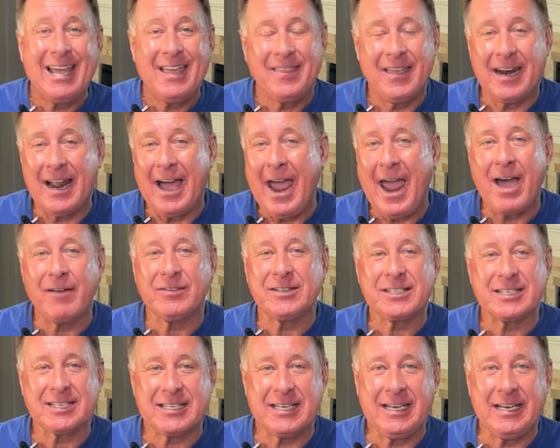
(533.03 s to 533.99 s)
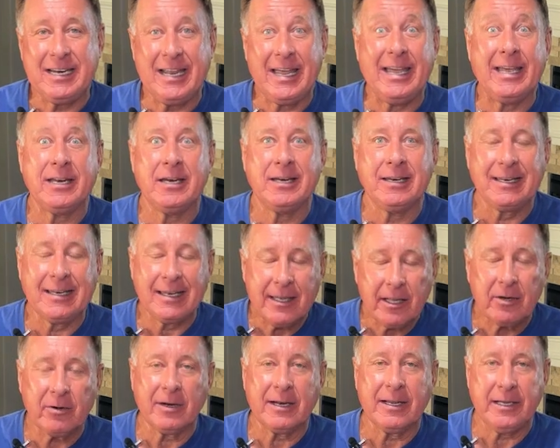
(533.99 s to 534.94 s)
that I haven't seen in
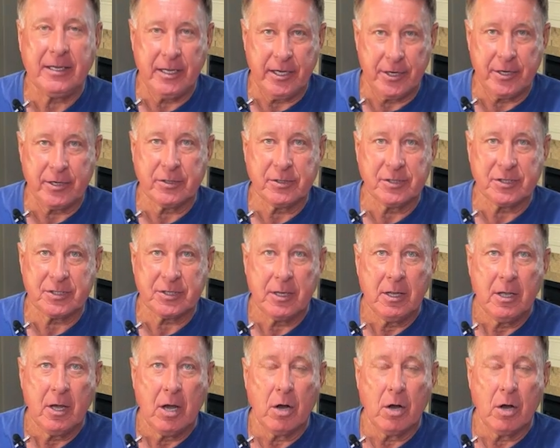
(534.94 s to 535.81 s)
literally years,